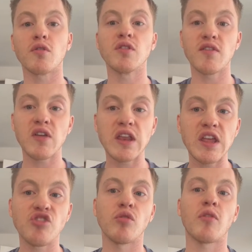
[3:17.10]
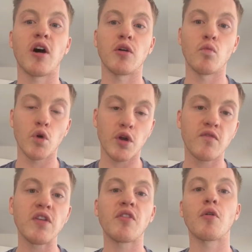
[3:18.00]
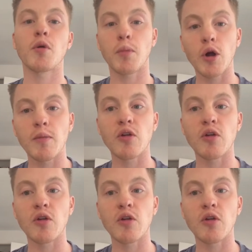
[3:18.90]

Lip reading: living in Egypt on a work visa or permanent